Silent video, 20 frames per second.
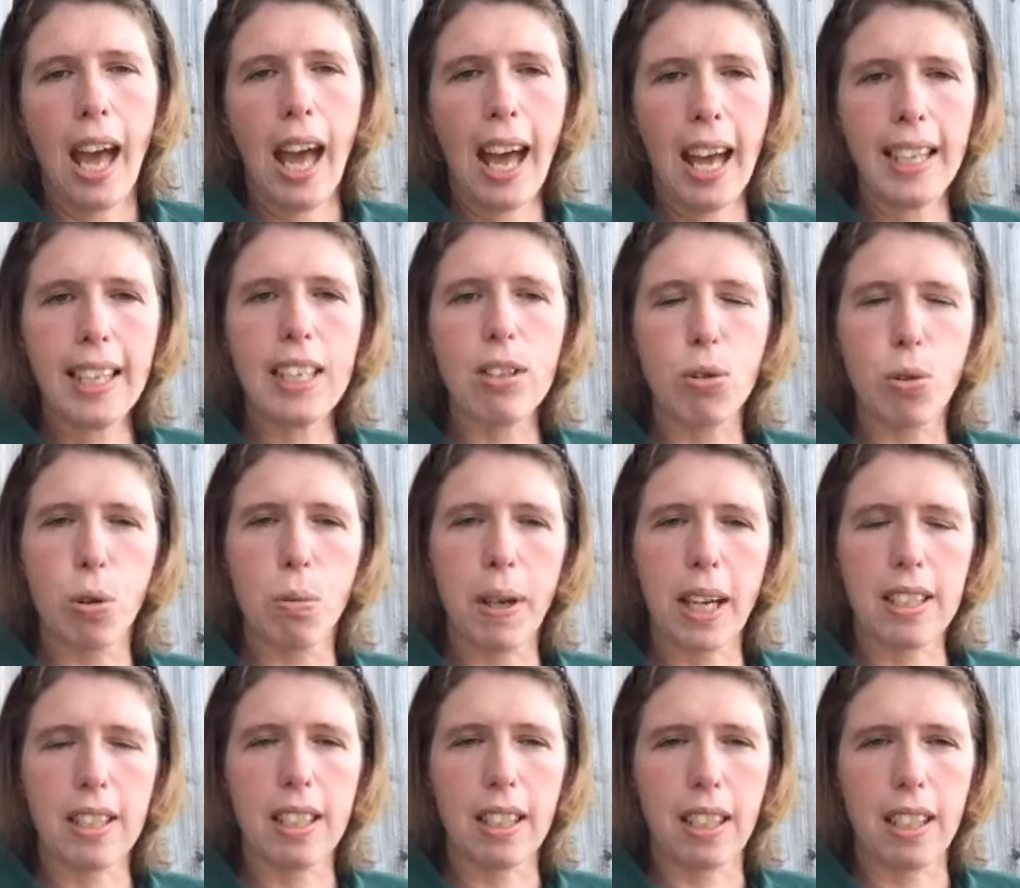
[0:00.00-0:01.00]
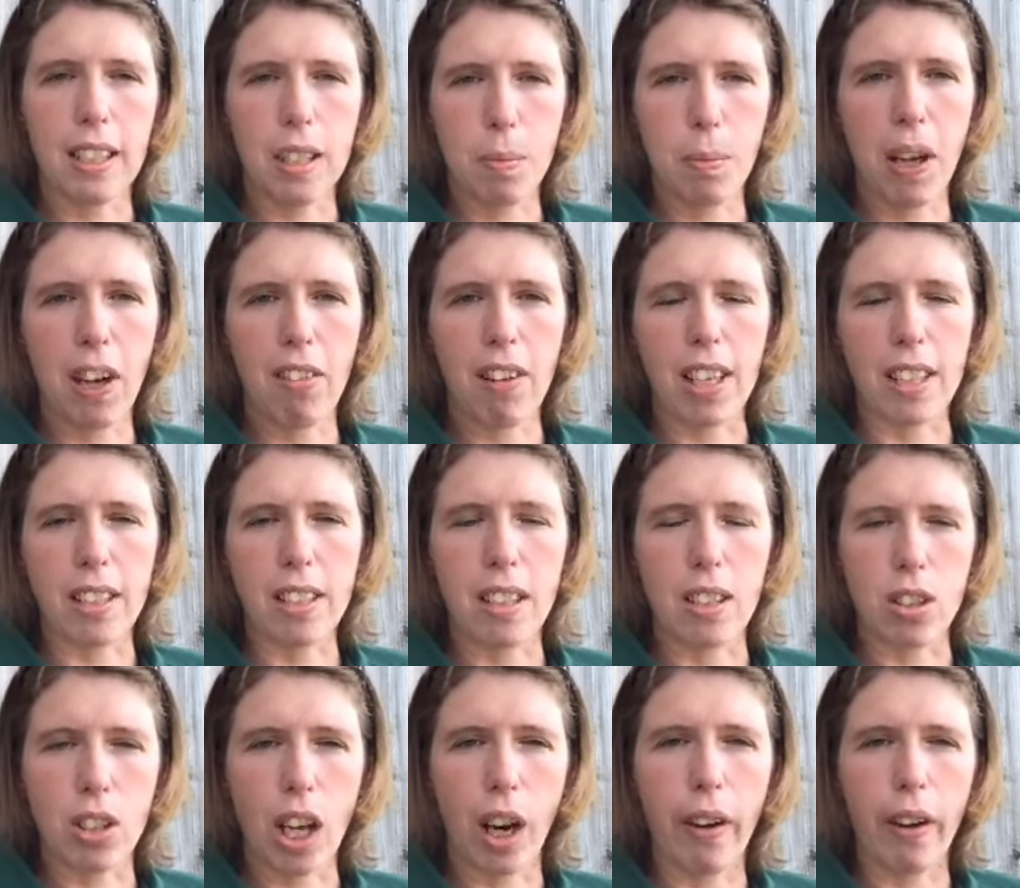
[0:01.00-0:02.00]
Any traumatic experience
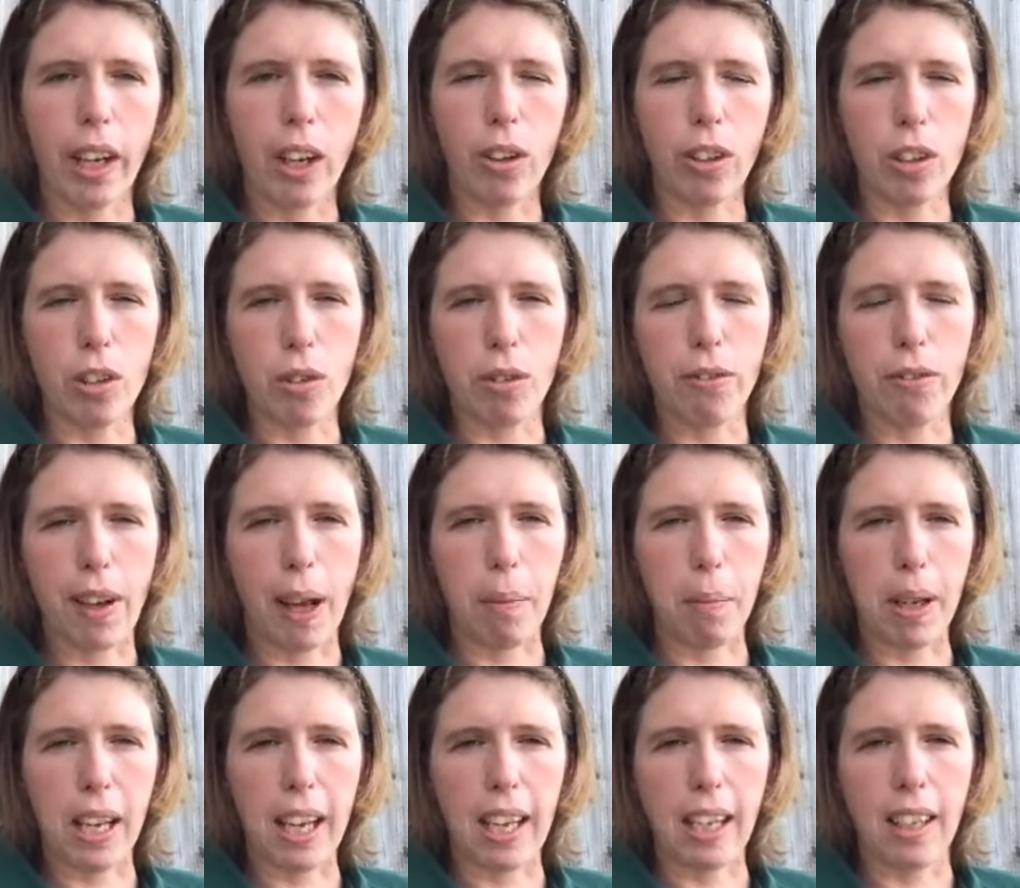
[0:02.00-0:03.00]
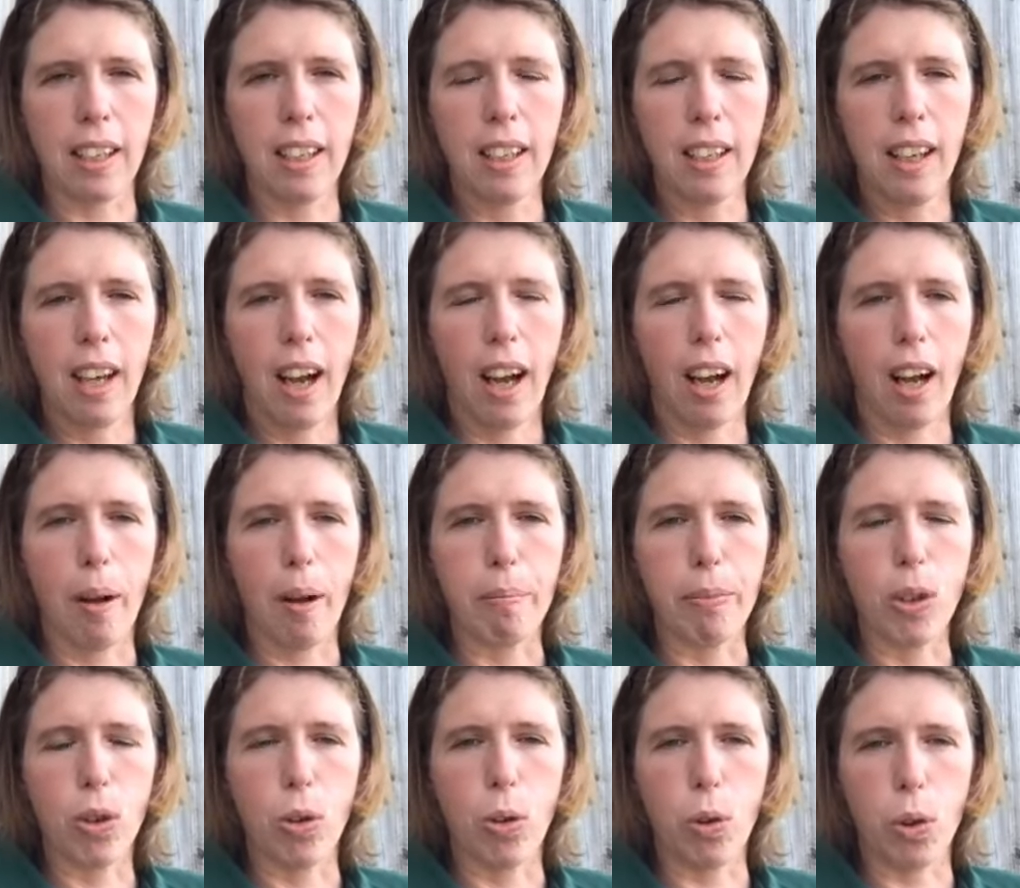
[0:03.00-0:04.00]
that's going on in your family
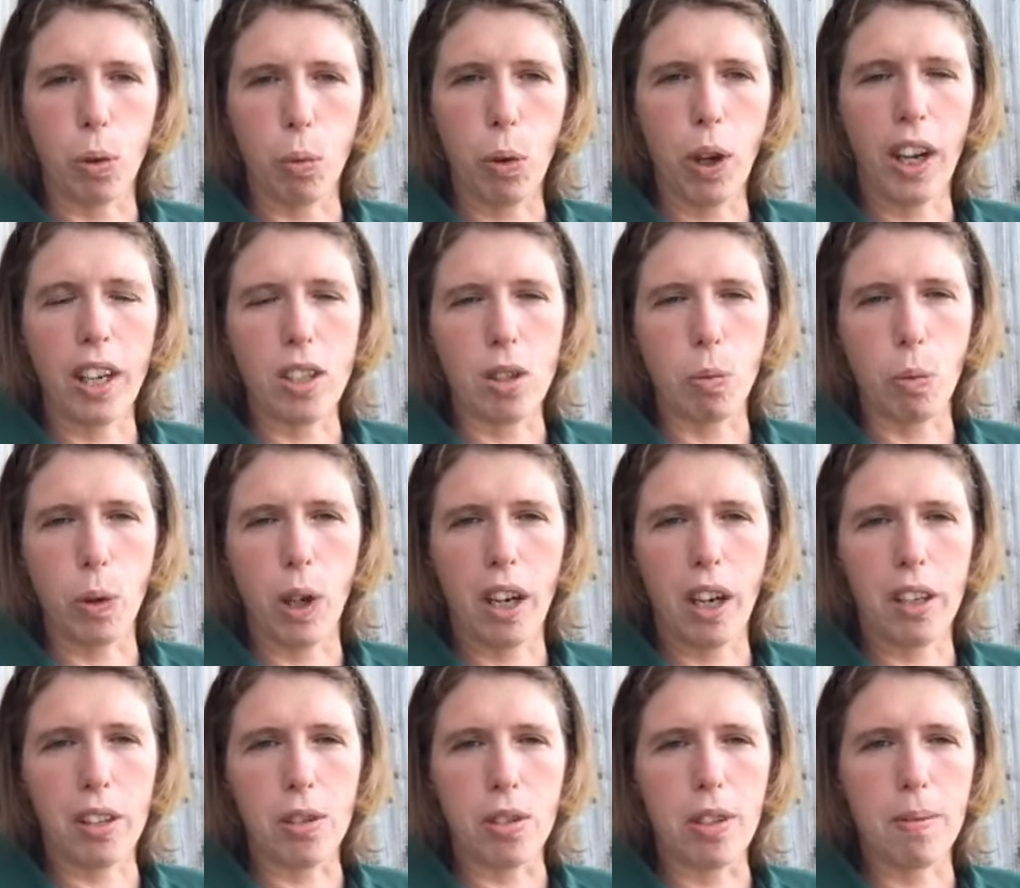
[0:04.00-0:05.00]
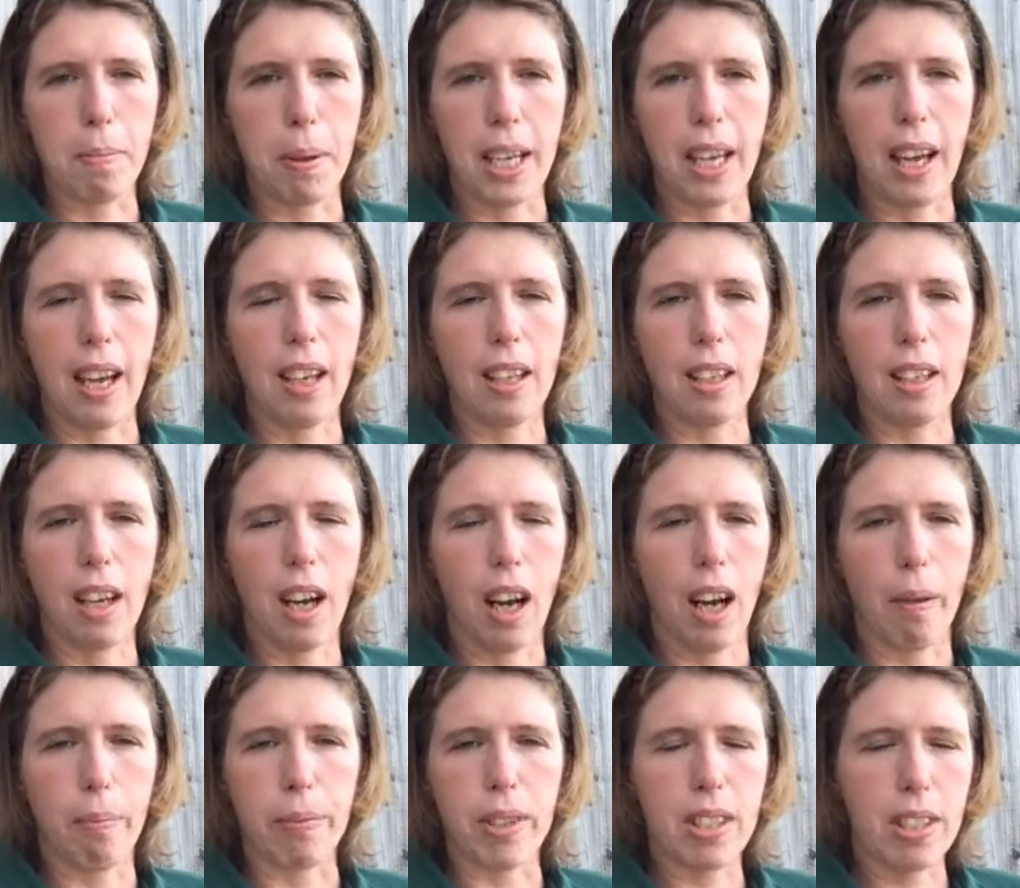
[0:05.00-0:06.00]
or the wider world, be it
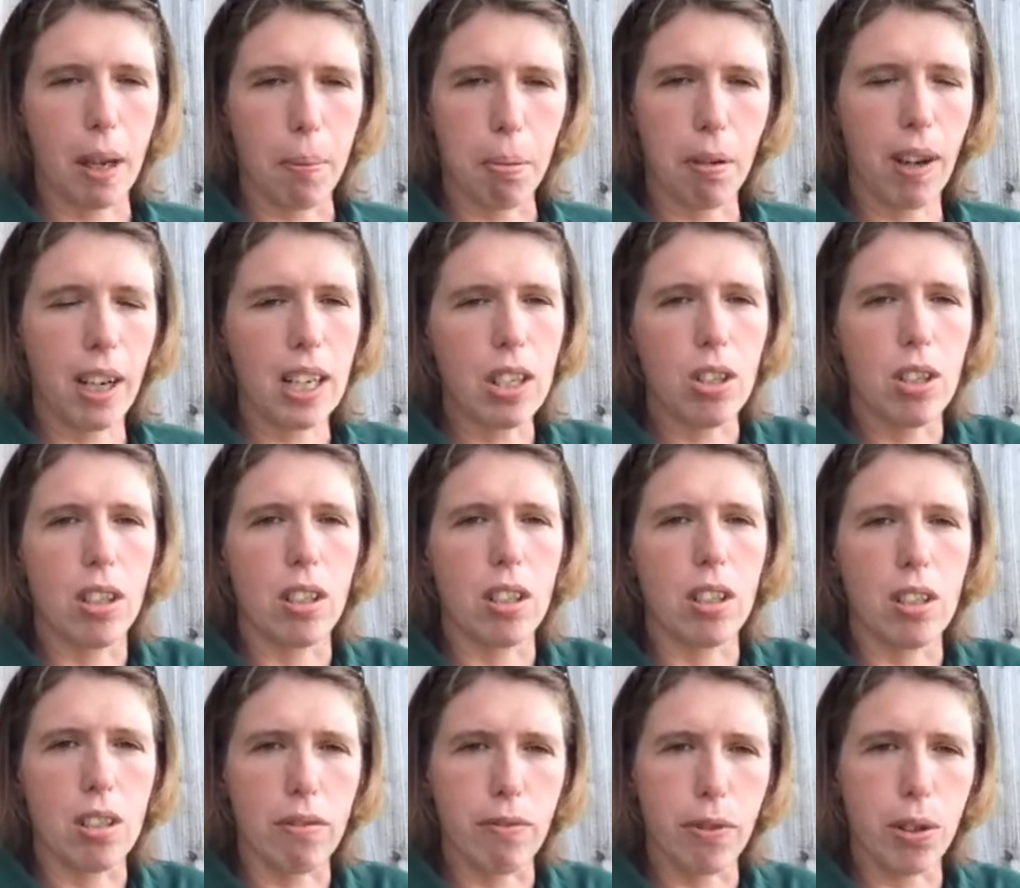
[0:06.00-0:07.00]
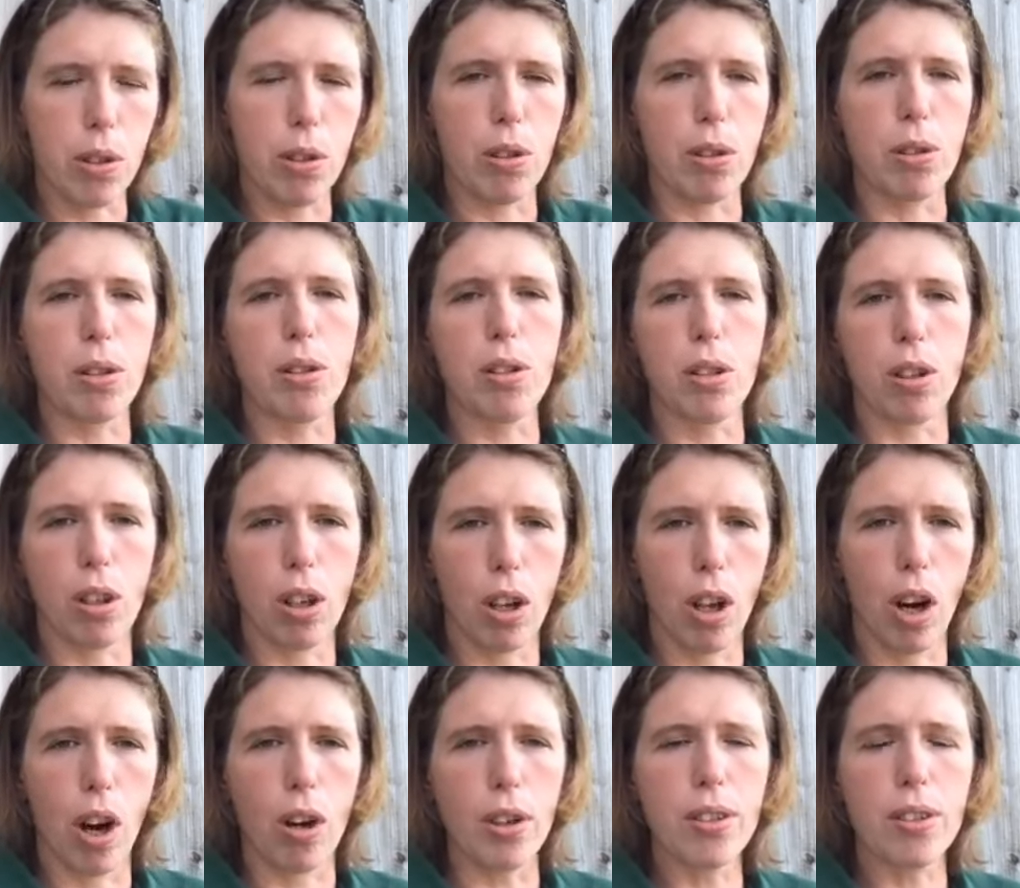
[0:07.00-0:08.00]
separation, divorce,
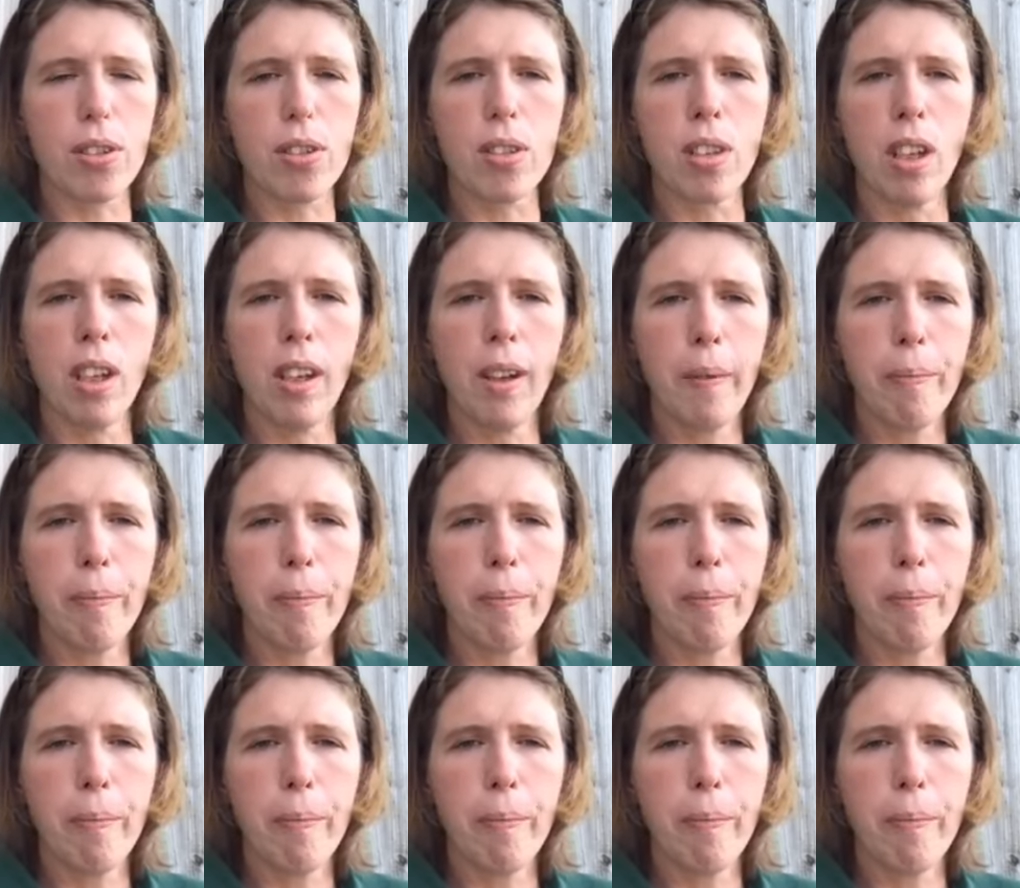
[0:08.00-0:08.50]
loss,